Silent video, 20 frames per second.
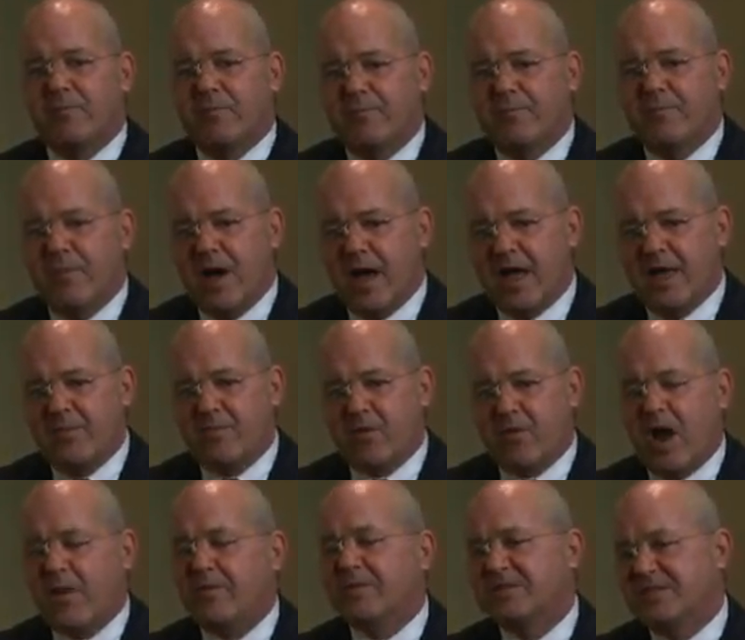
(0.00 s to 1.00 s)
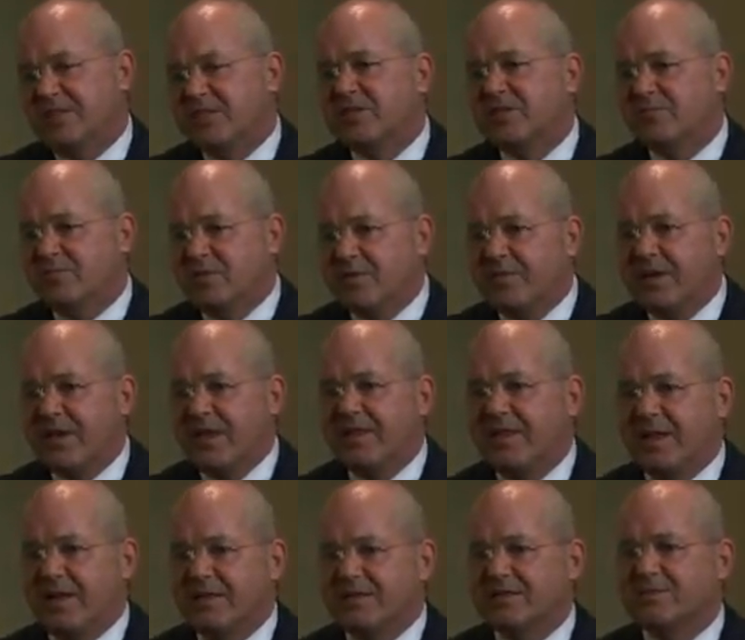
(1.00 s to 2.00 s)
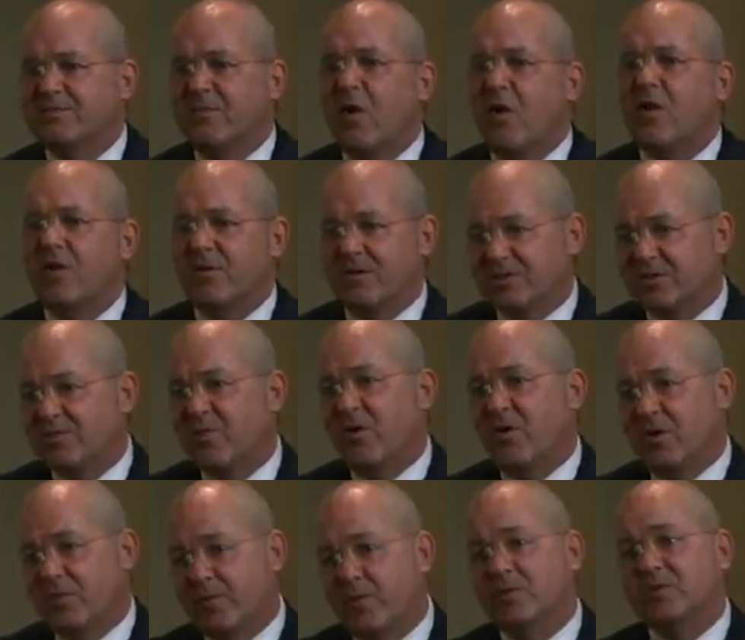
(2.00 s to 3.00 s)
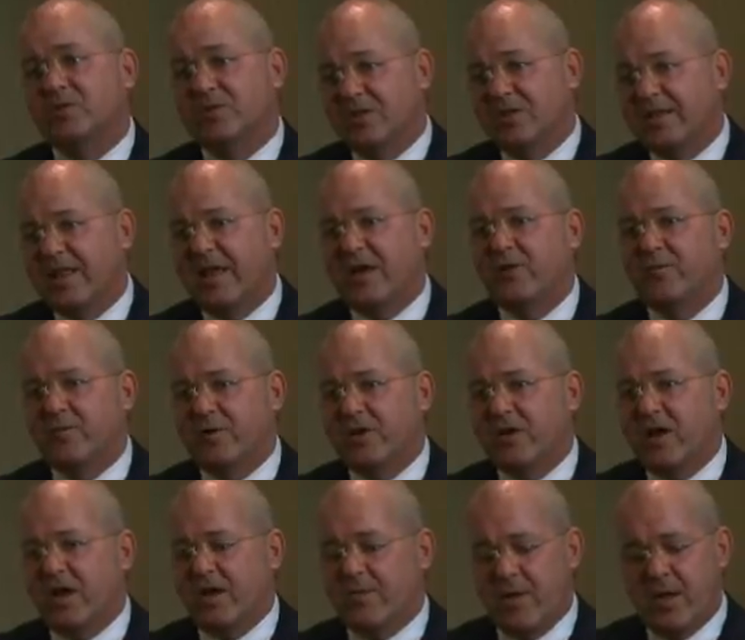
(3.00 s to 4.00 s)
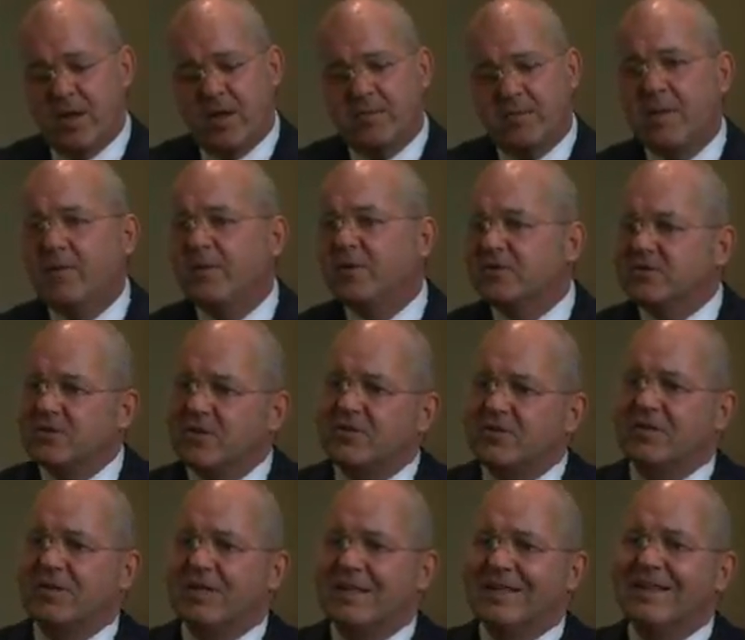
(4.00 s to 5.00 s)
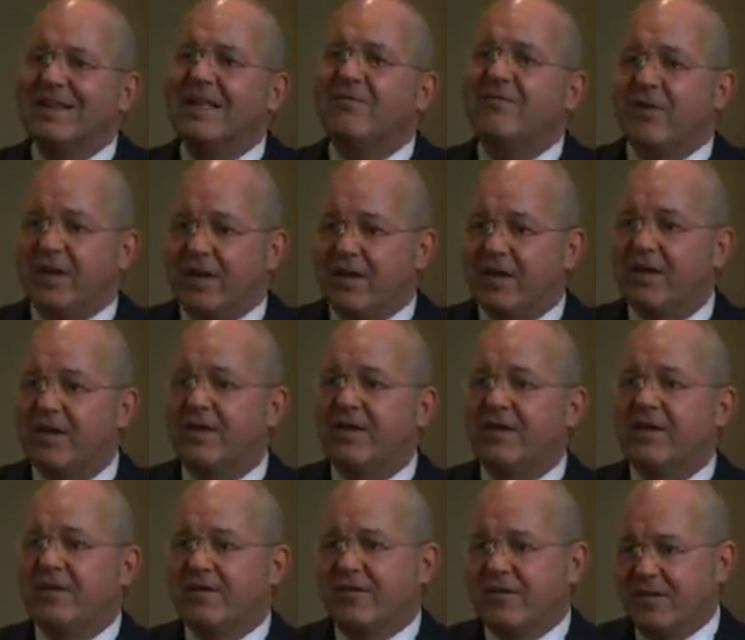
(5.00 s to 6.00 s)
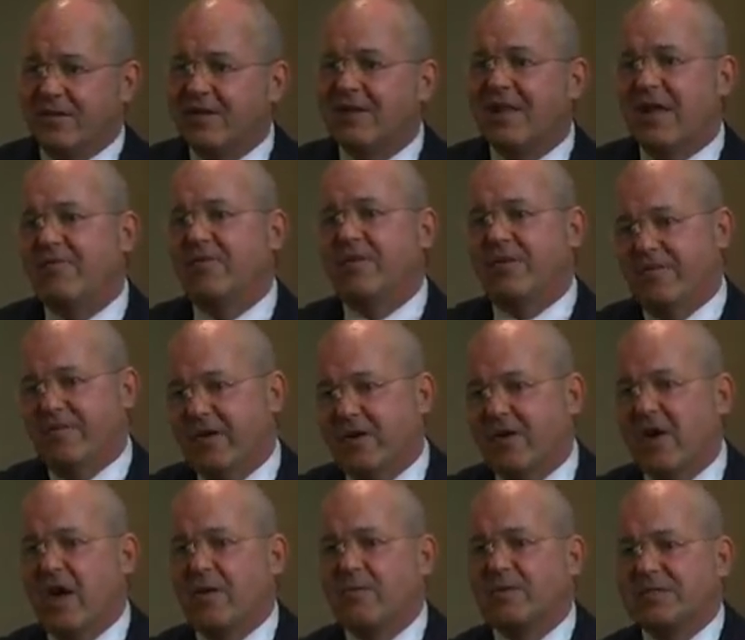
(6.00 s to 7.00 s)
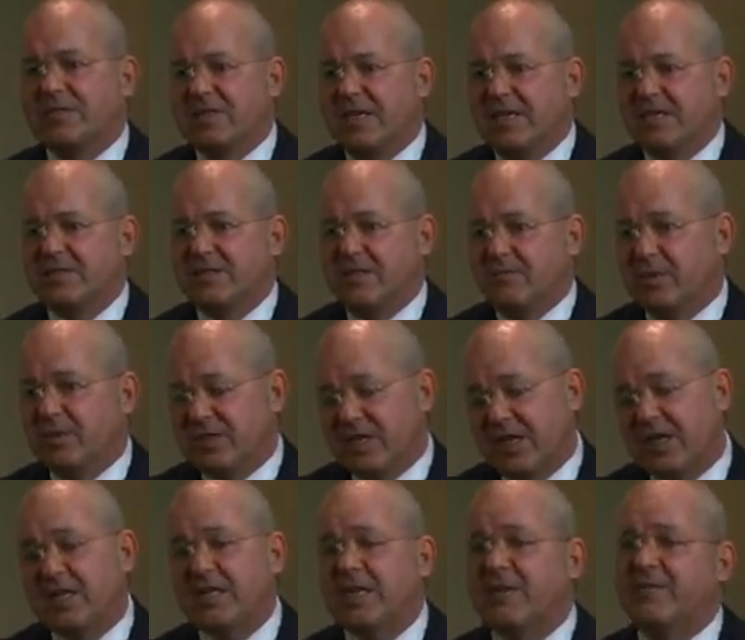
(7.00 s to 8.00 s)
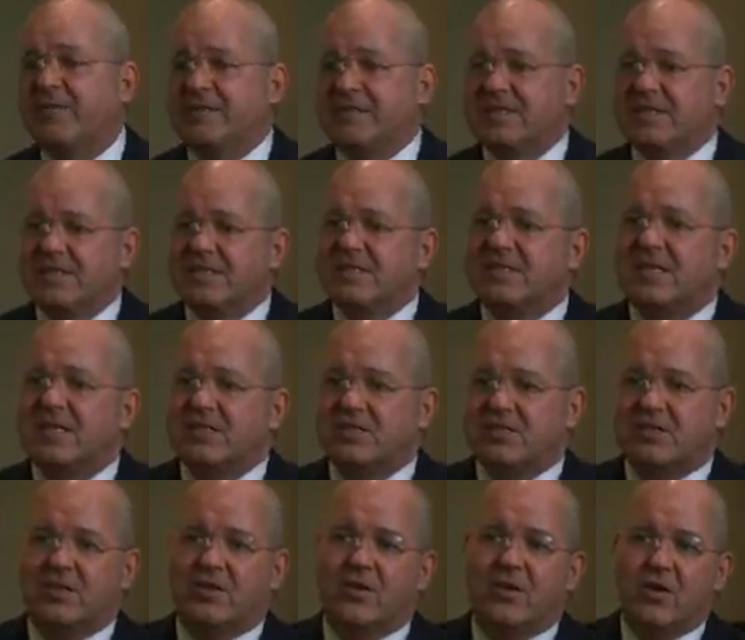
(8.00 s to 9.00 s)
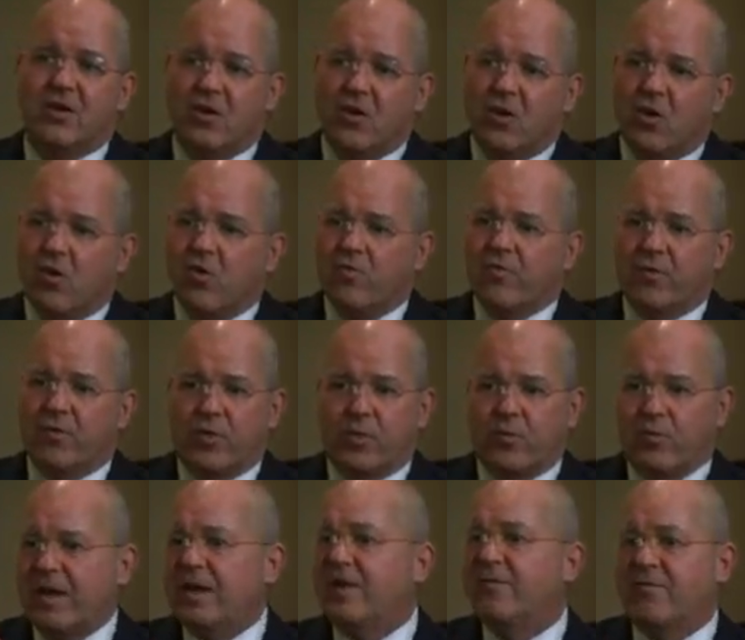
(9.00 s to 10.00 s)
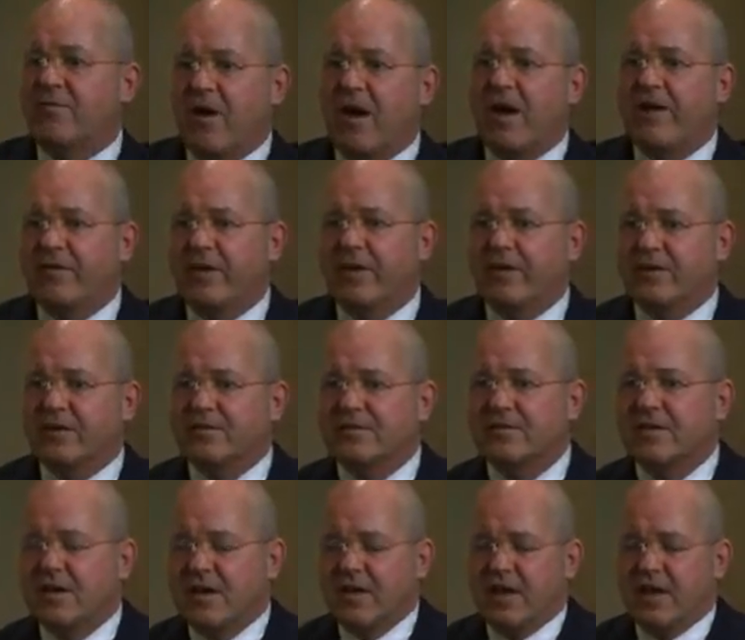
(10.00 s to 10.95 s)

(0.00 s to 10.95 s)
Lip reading: my proposition would be that a smaller and smaller portion of that over time, people are essentially living to the level of their compensation, particularly if it's consistent over 3 to 5 years.